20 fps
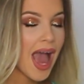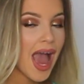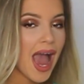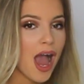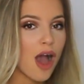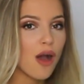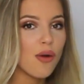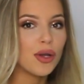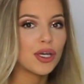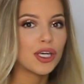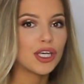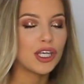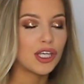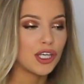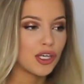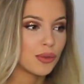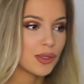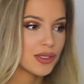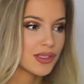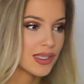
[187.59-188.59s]
How
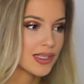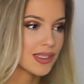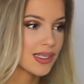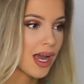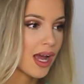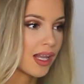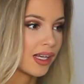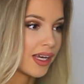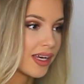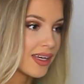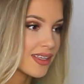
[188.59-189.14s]
cute is this color?